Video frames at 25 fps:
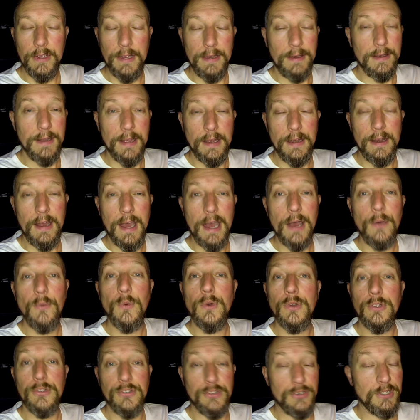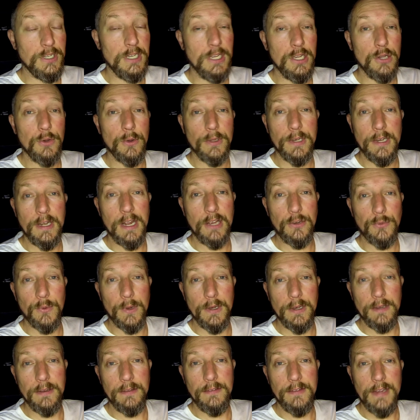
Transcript: and then I will see you on the next one.